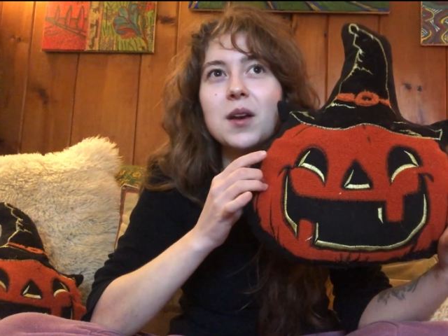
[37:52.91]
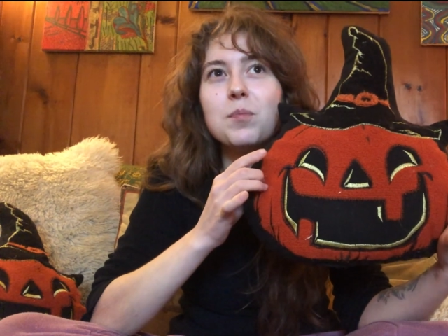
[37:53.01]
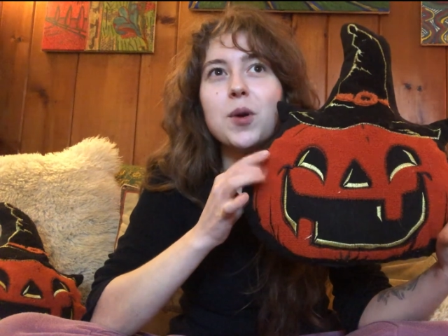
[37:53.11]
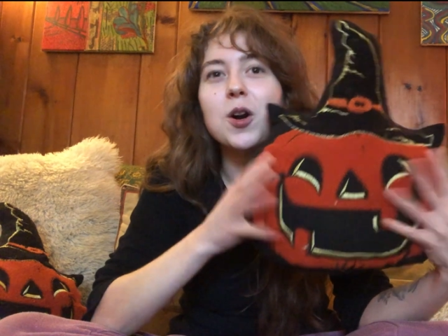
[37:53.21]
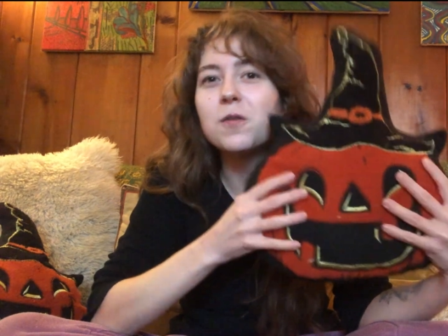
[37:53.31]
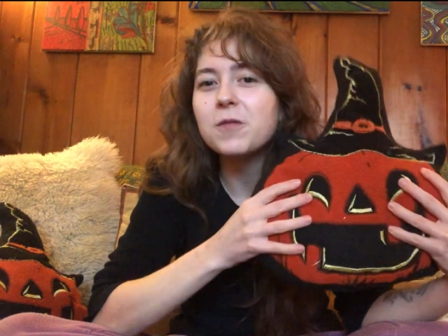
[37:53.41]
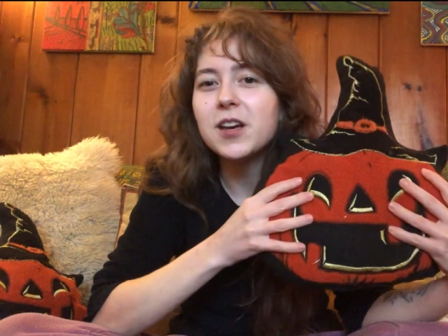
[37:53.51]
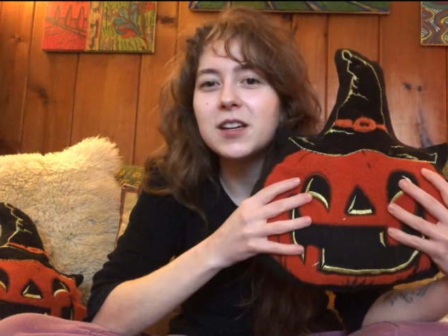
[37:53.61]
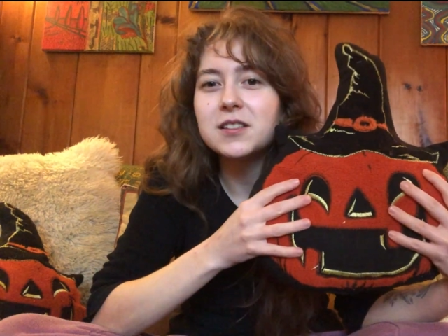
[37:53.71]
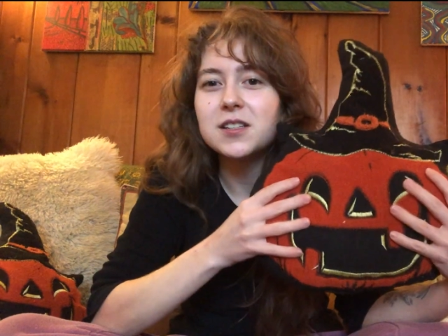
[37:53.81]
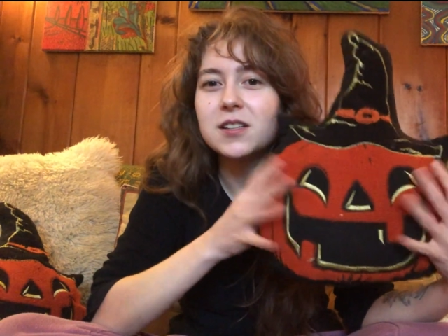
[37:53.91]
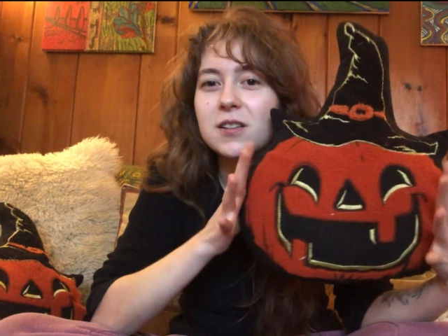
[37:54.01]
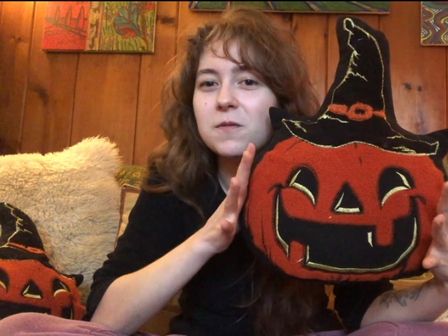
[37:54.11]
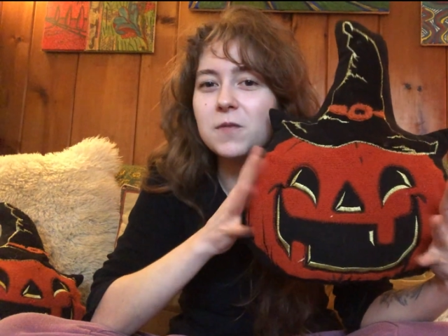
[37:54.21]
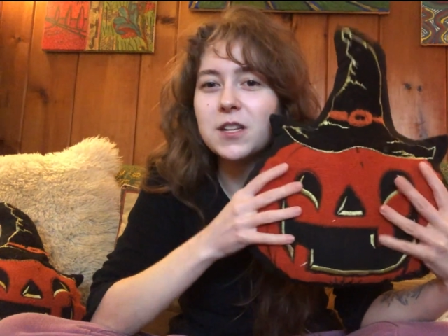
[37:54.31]
perfect
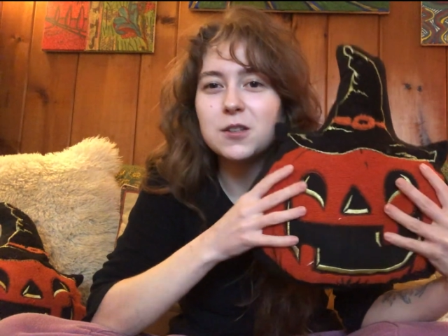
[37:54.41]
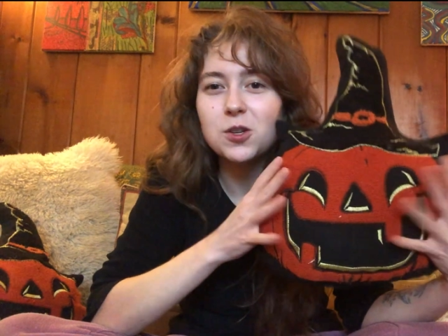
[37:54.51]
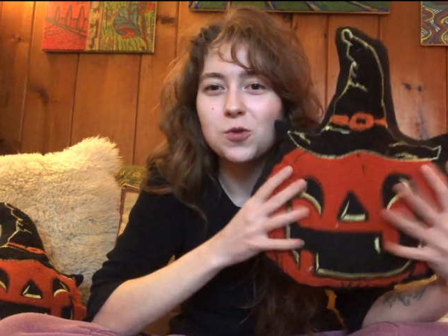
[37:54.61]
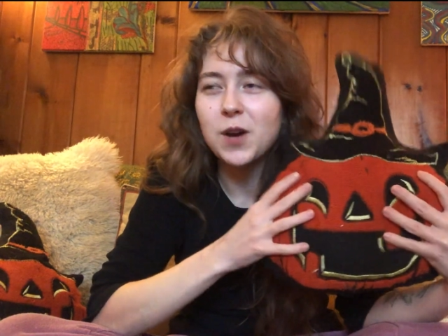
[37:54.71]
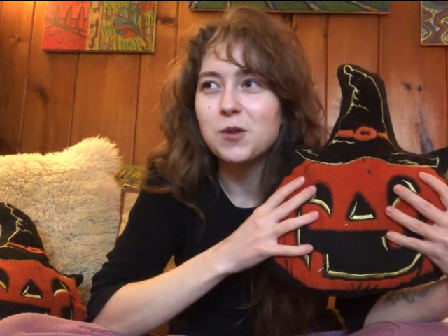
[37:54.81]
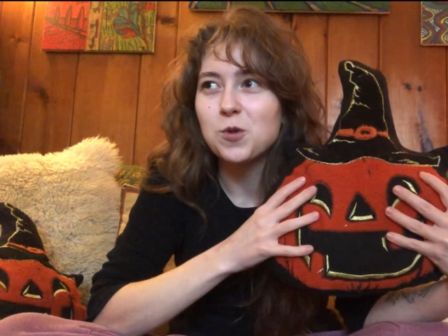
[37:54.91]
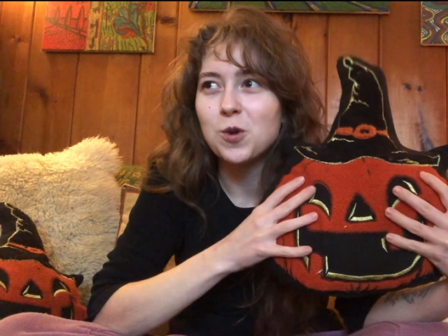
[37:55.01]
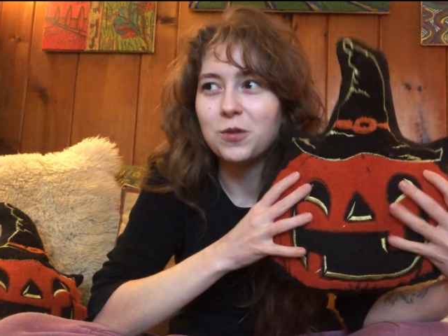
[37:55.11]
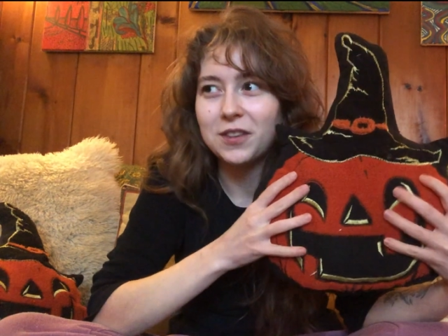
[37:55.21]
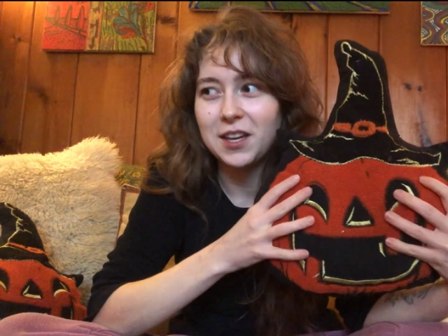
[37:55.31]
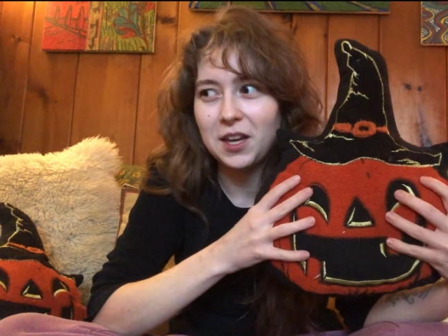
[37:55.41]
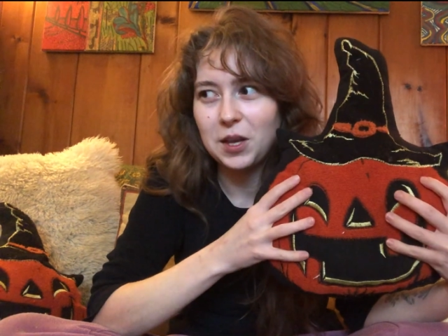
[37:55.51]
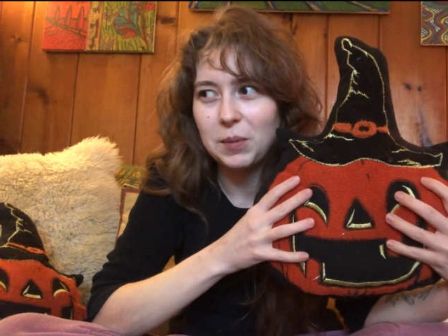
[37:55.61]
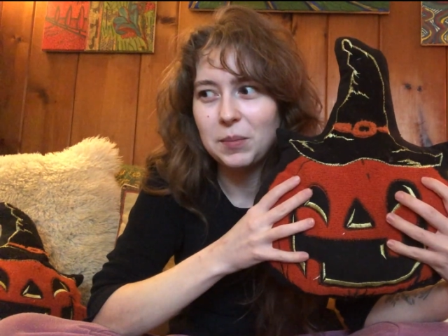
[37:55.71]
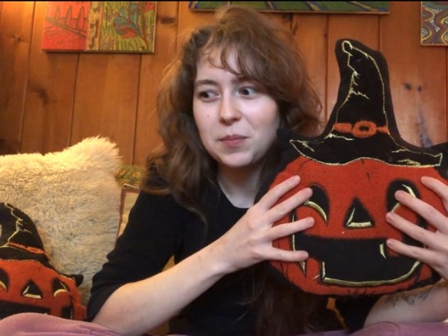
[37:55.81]
vintage retro
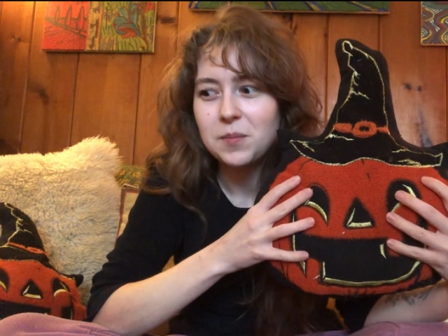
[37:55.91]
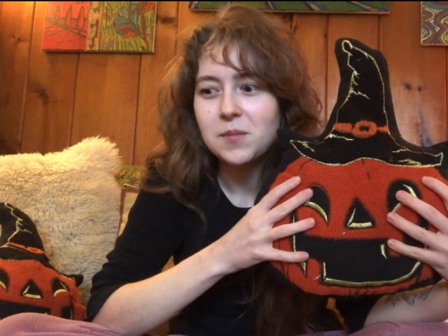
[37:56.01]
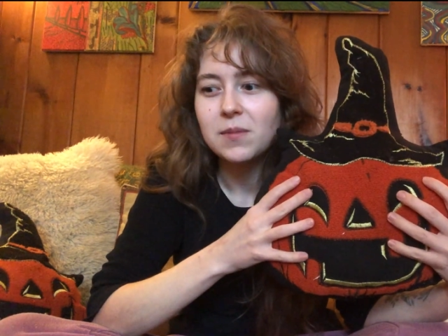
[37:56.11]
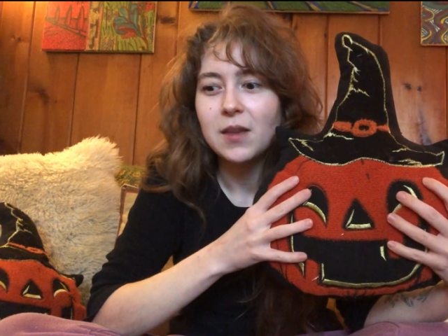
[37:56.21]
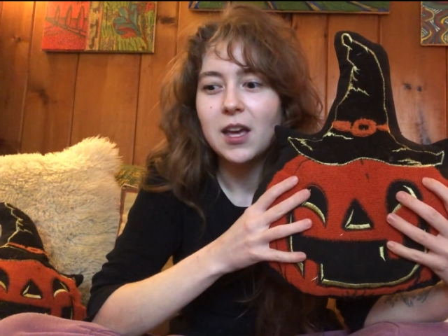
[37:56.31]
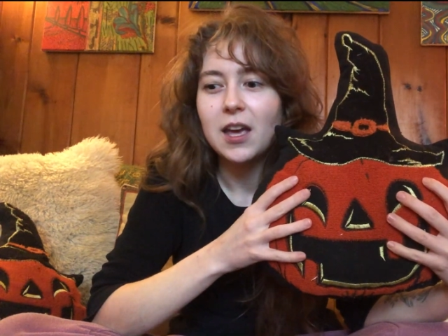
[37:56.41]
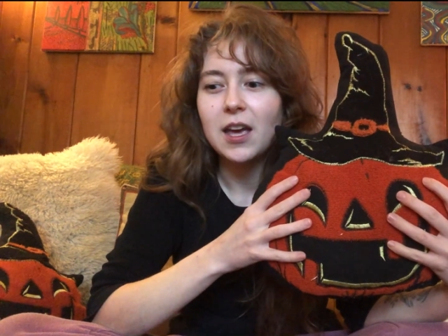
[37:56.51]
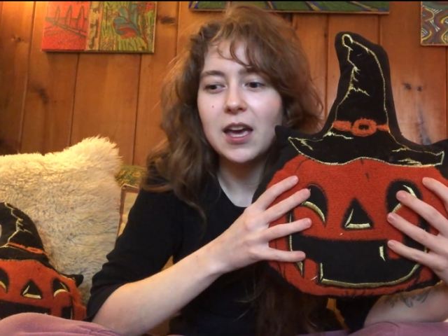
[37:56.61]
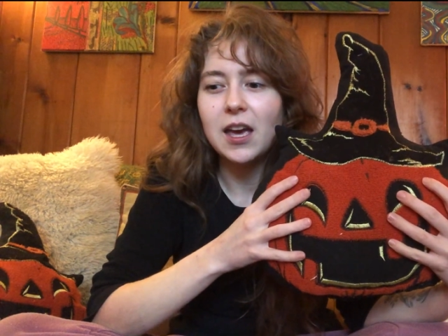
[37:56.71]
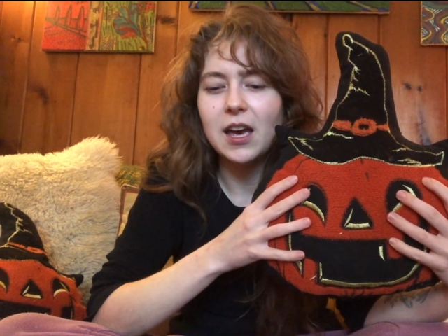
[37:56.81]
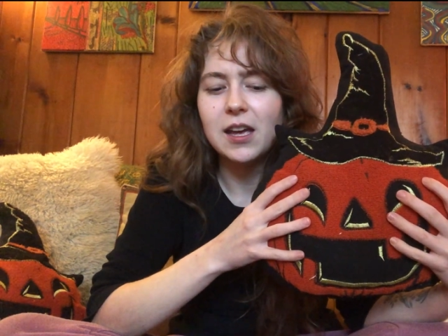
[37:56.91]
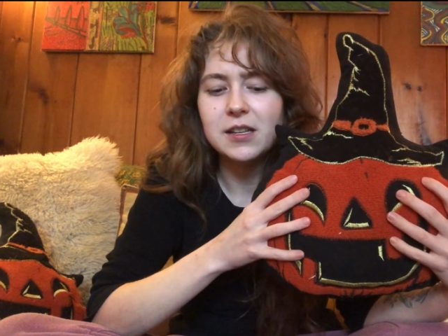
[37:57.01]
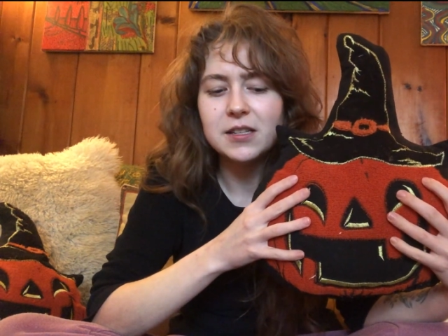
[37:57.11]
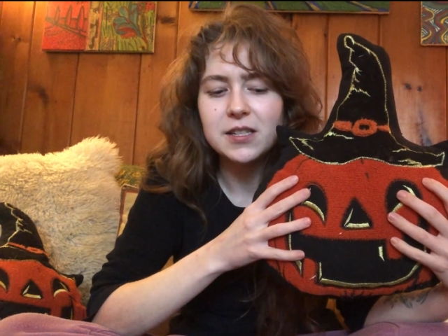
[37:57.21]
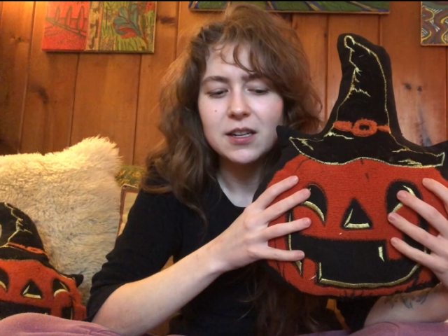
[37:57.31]
theme
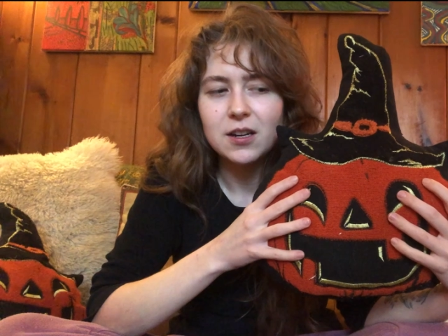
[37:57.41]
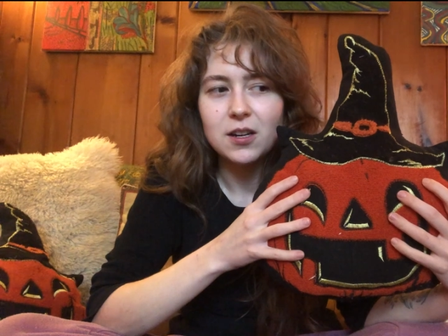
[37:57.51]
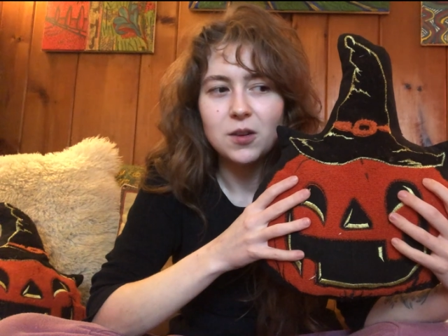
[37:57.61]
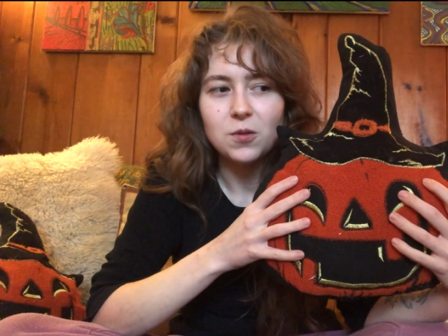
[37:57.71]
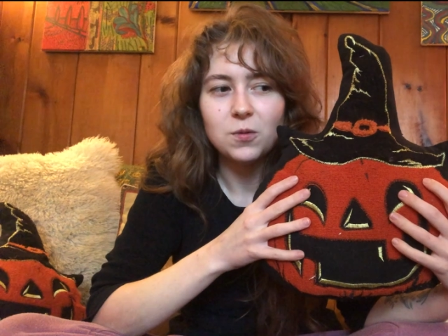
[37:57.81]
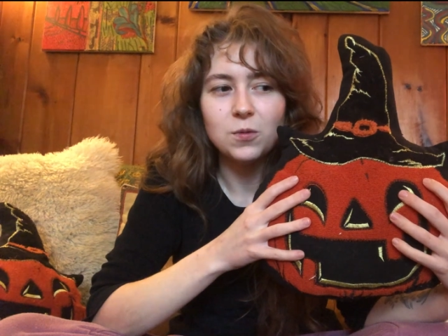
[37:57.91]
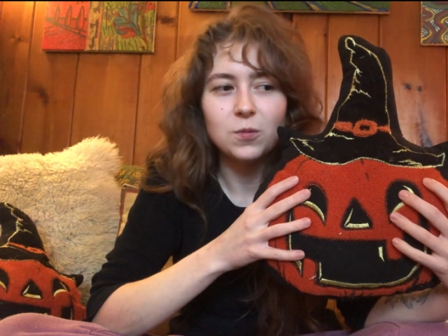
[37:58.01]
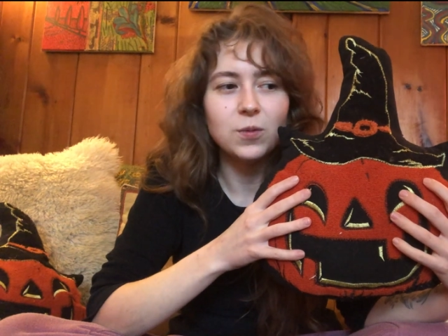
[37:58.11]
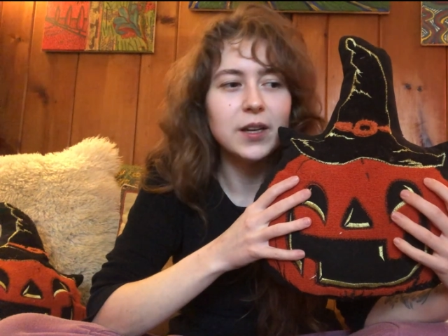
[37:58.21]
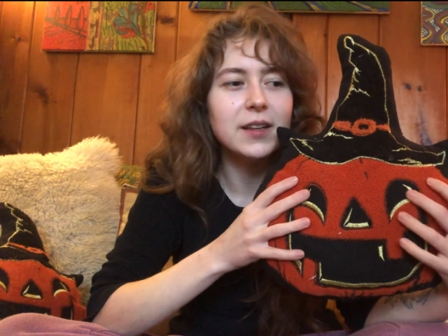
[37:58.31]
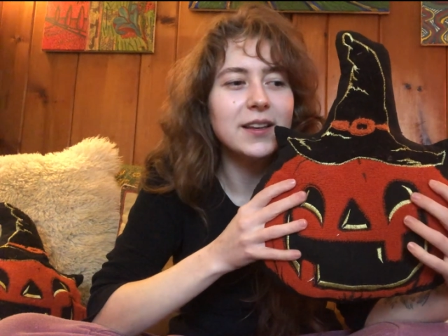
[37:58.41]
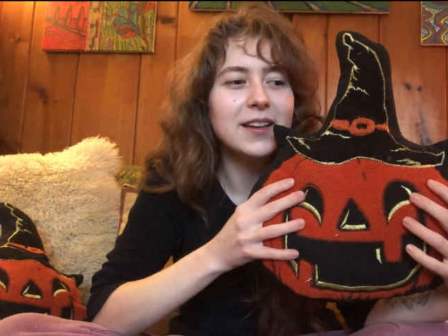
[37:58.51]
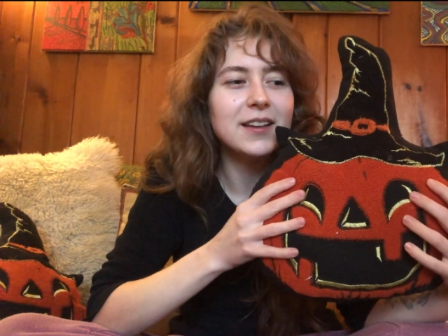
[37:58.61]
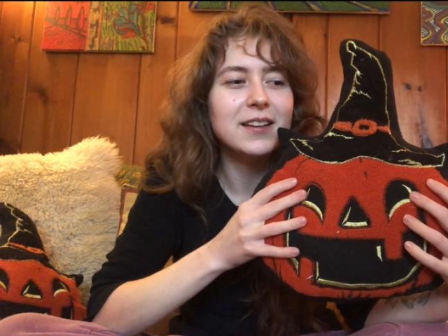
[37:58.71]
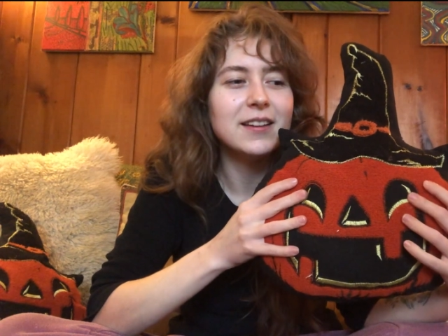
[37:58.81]
and
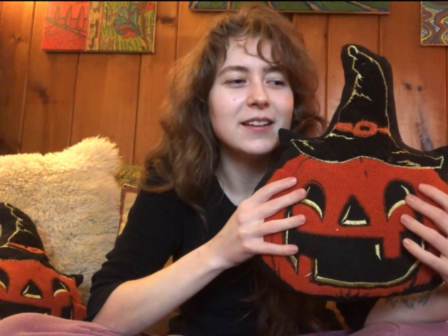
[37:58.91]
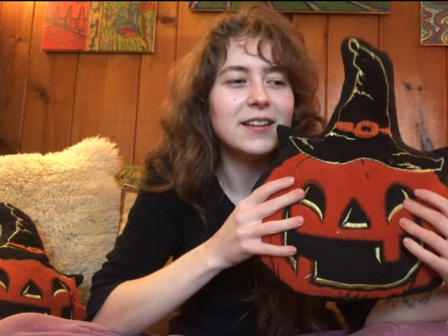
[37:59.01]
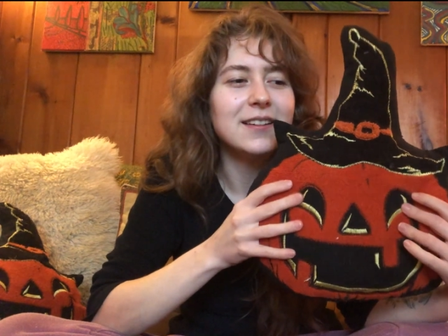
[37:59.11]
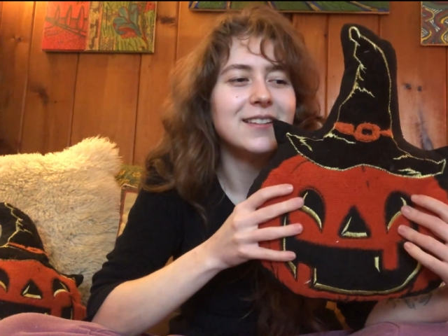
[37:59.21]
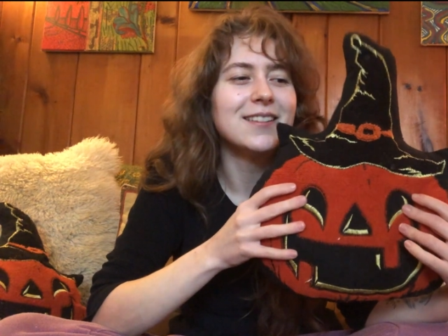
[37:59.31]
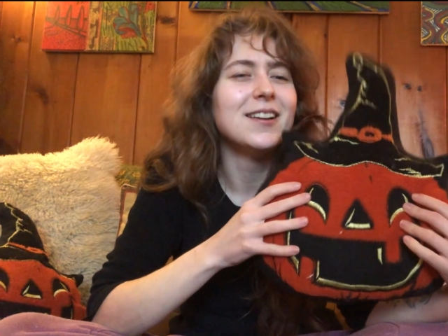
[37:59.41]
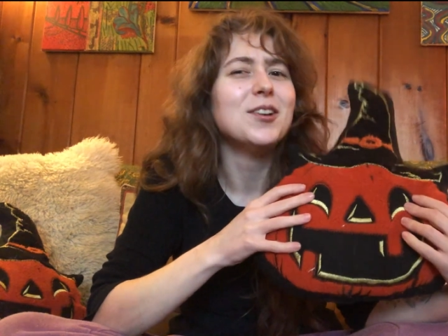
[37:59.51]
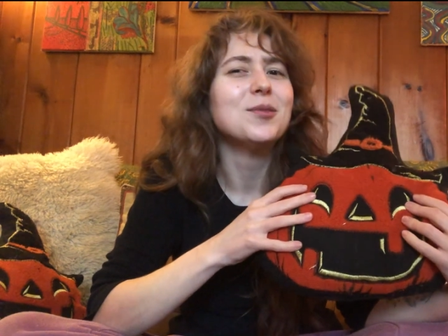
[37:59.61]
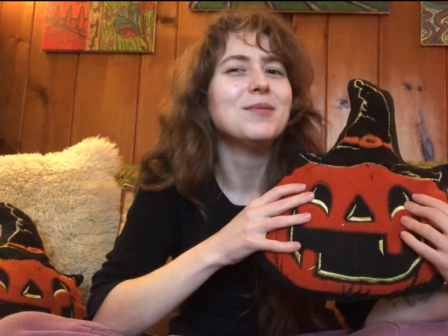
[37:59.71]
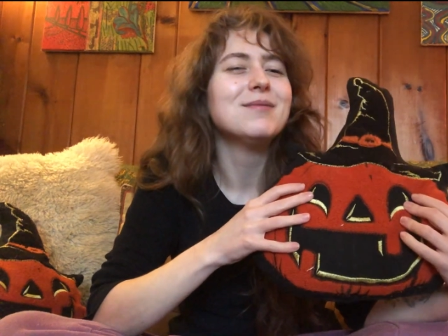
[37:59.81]
really, oh,